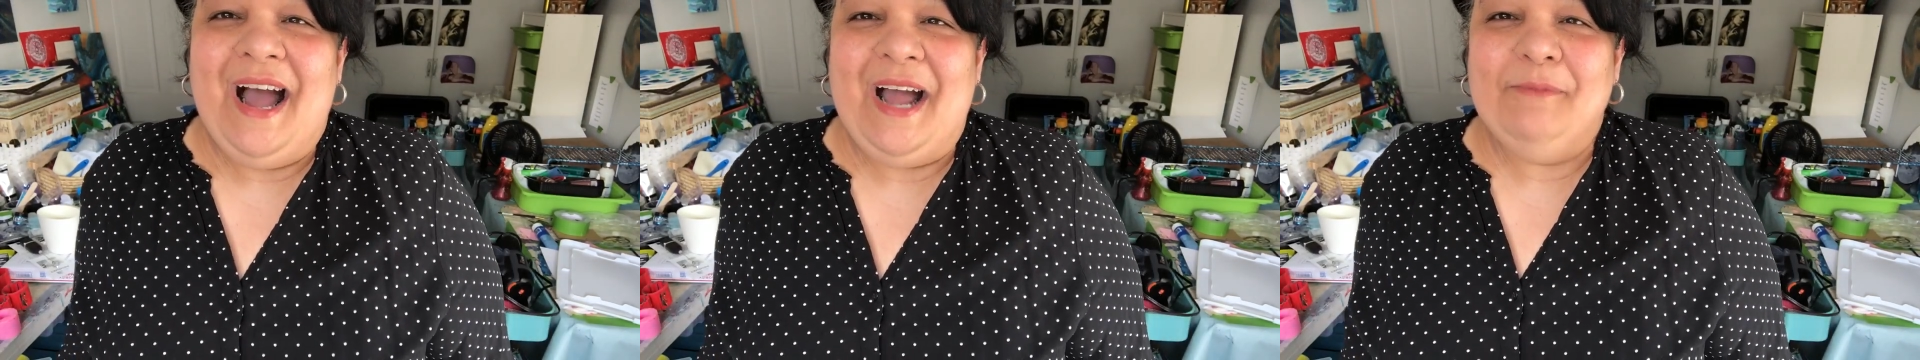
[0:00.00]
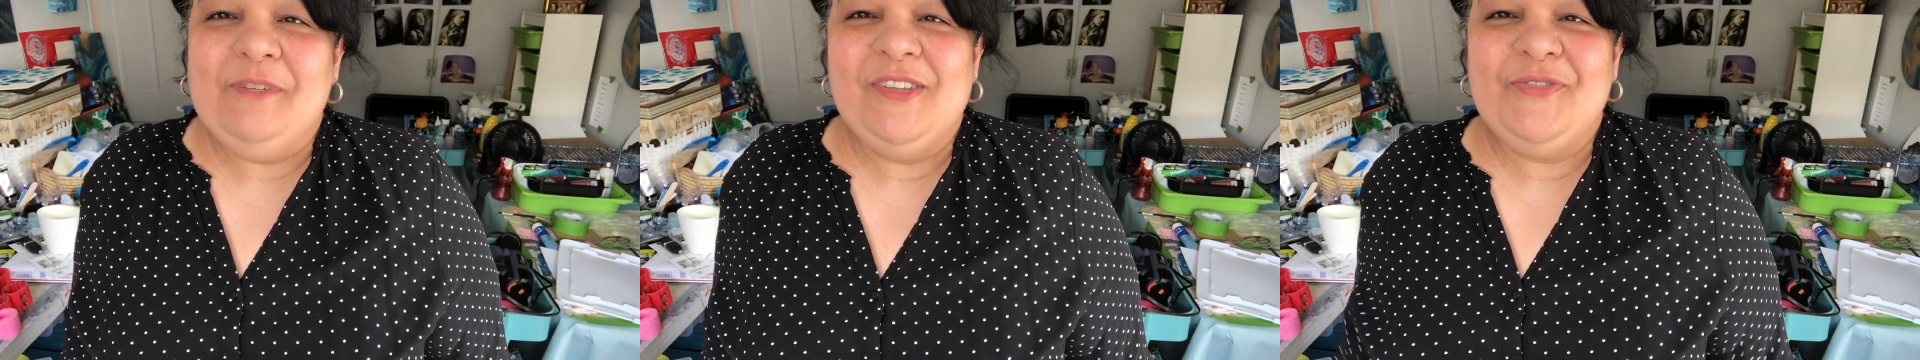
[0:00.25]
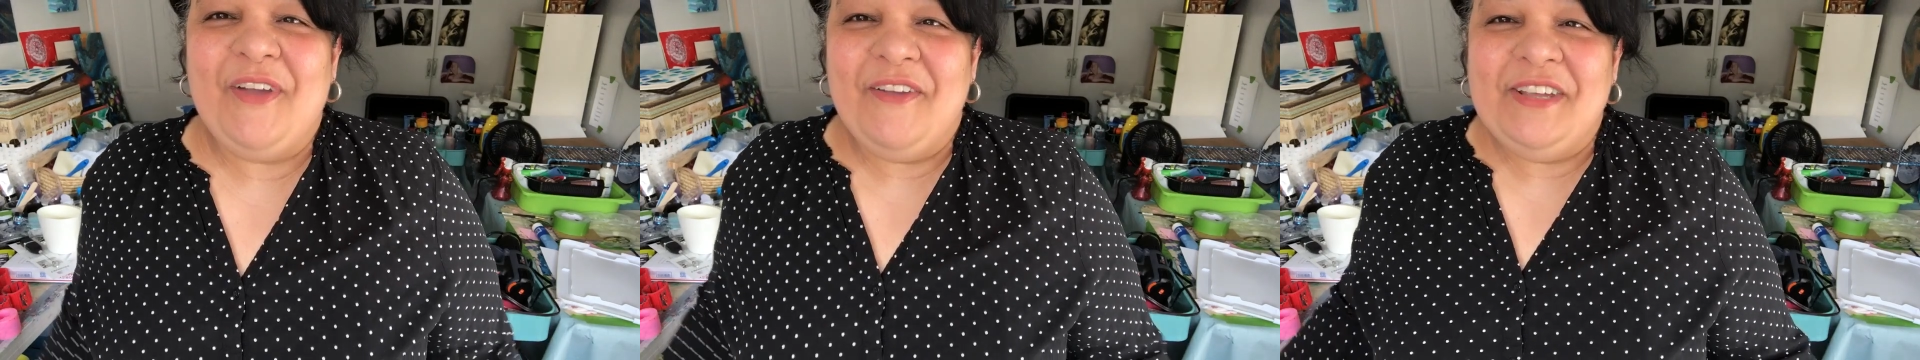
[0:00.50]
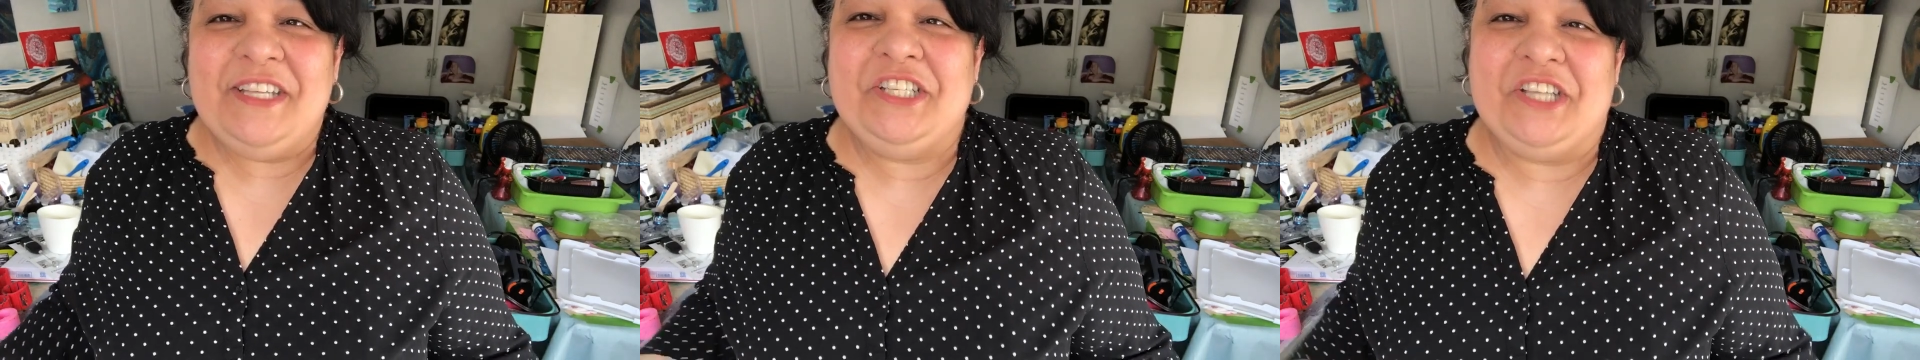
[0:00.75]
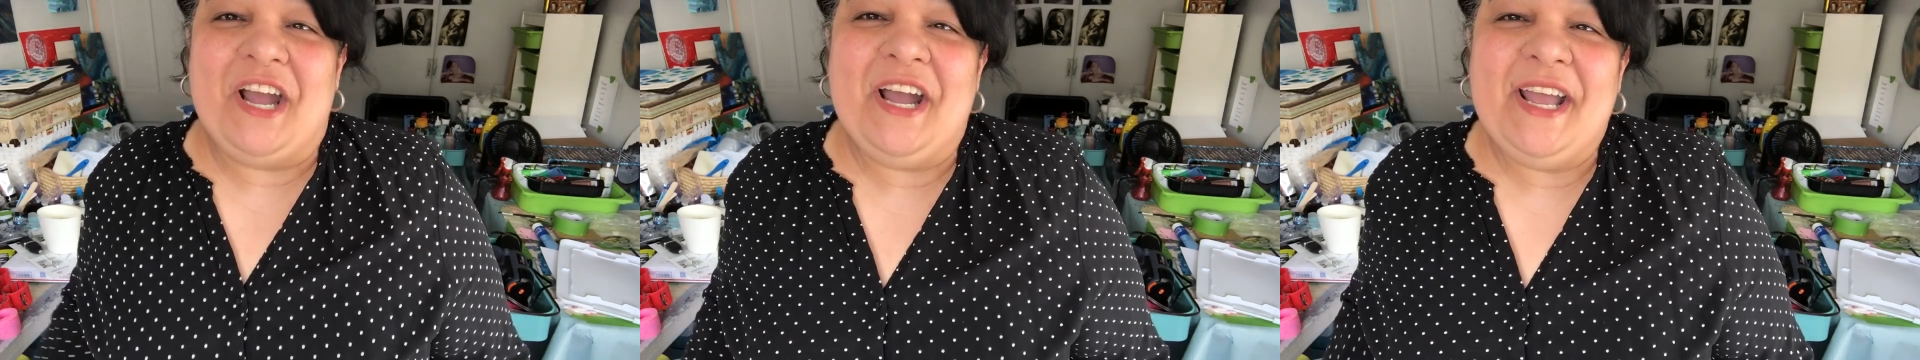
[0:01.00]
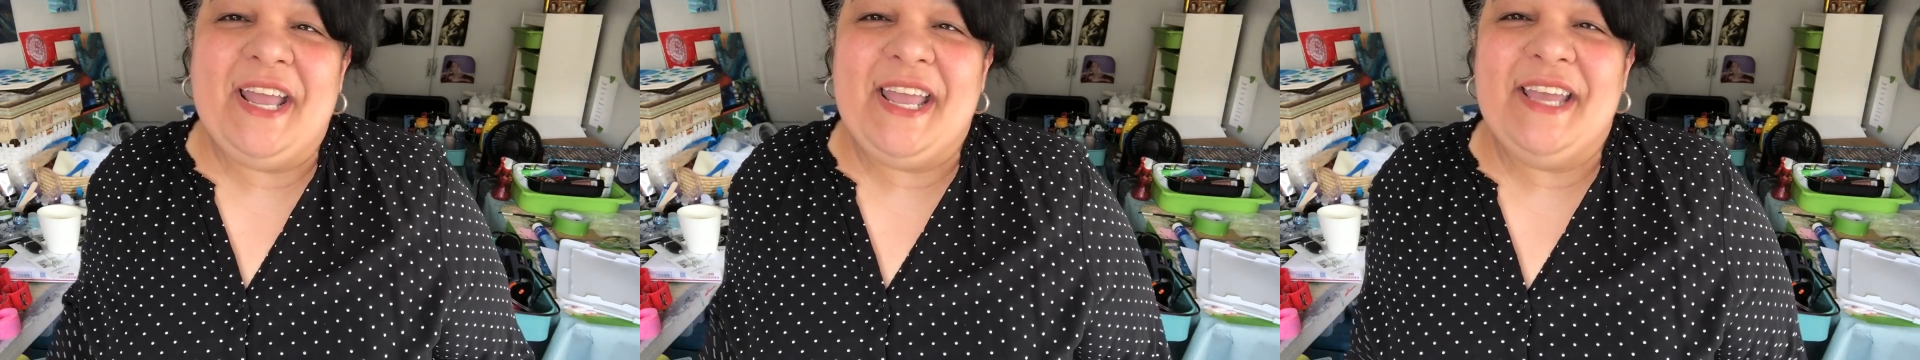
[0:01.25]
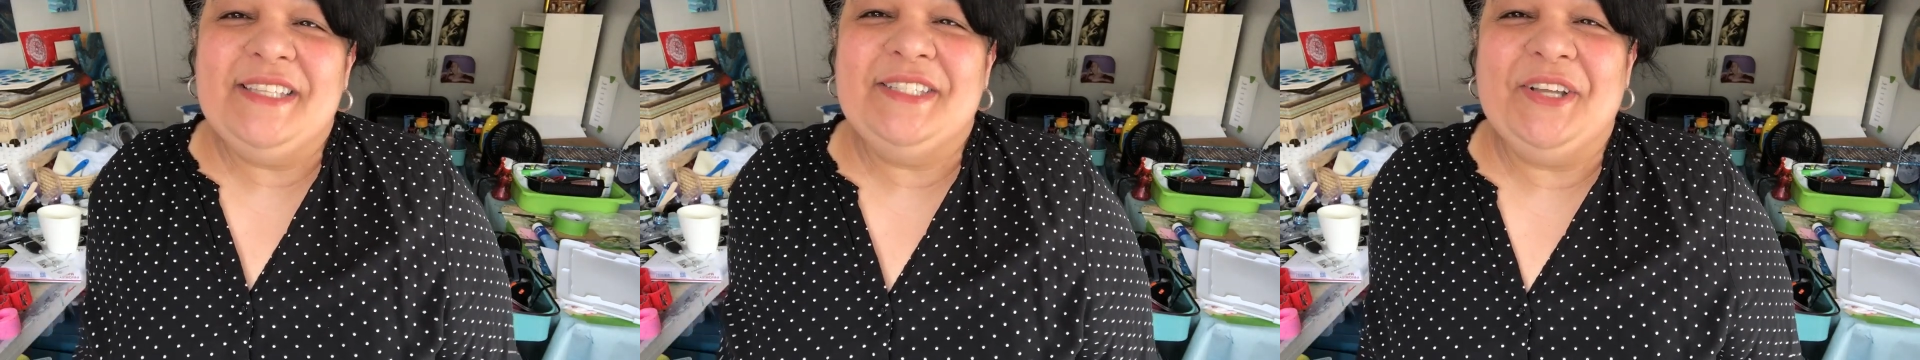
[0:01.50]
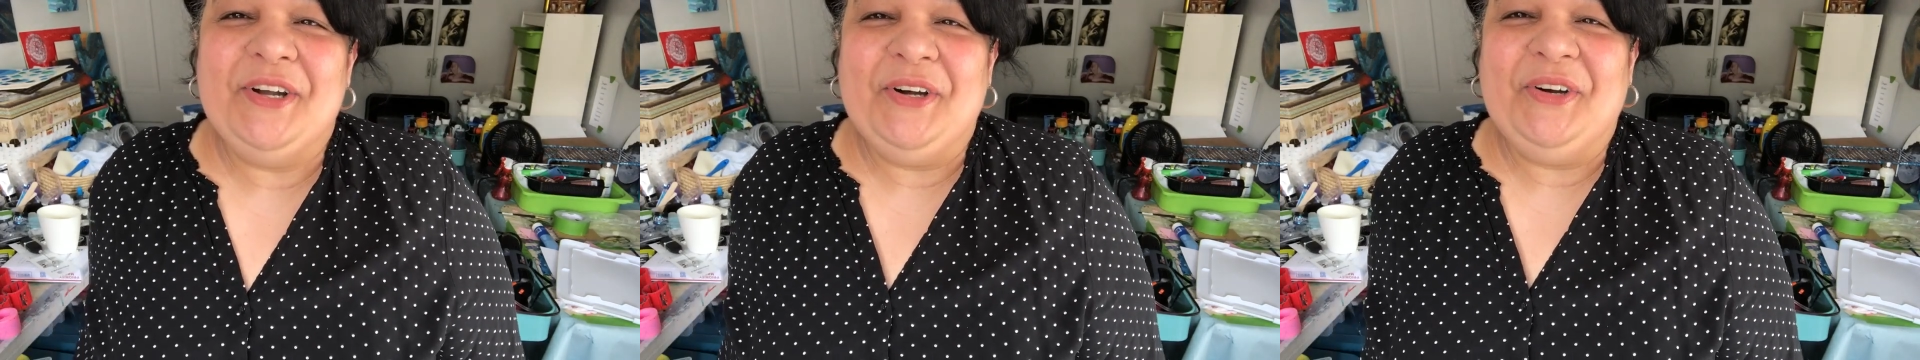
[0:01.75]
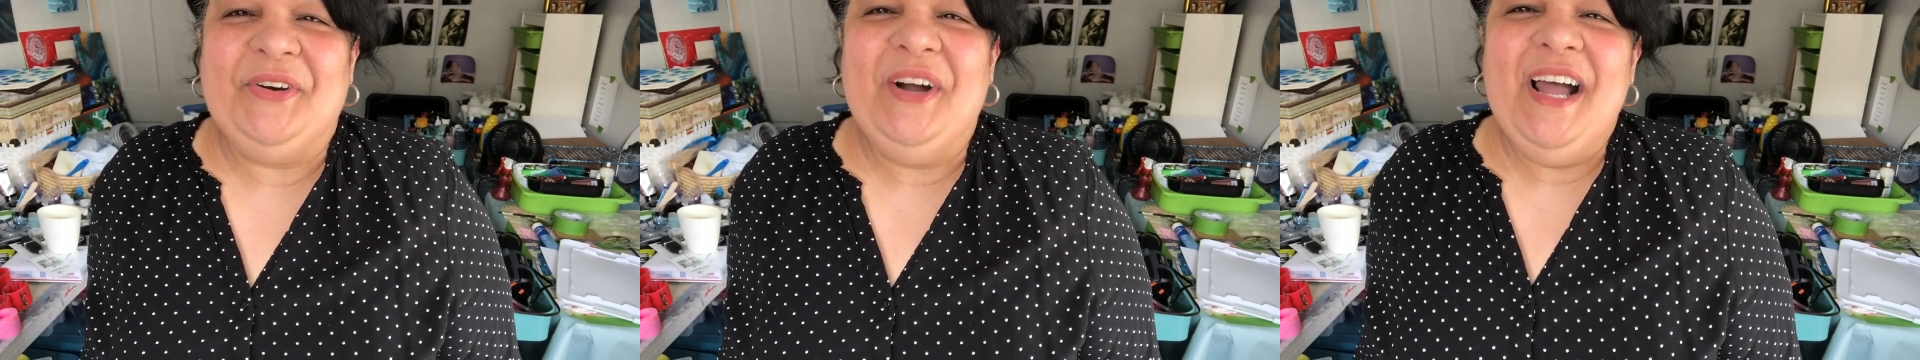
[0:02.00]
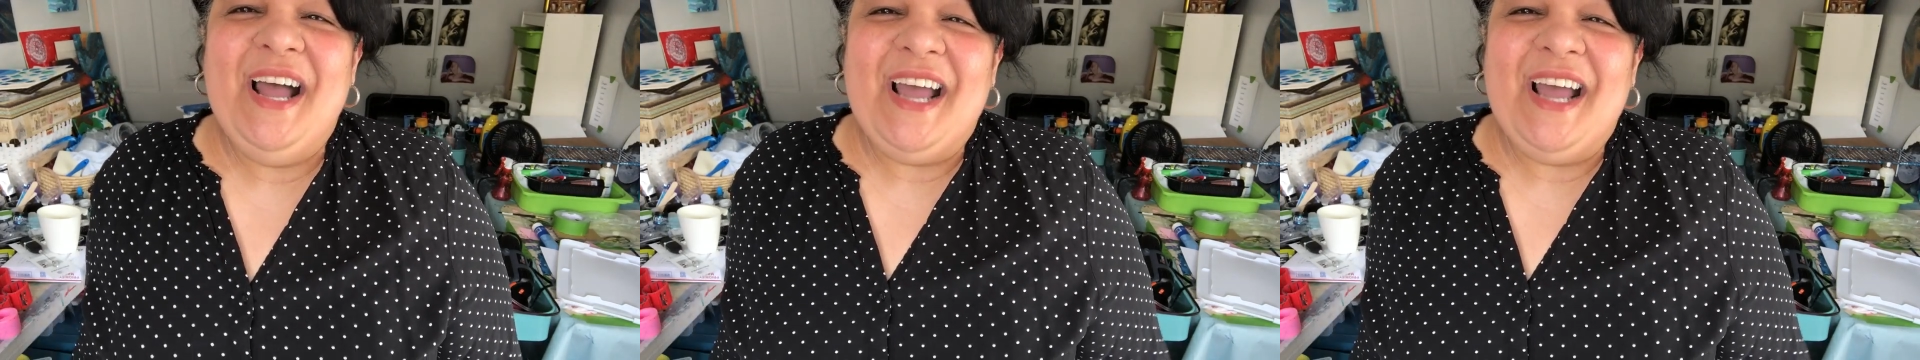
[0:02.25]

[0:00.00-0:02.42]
I'm just very shy, so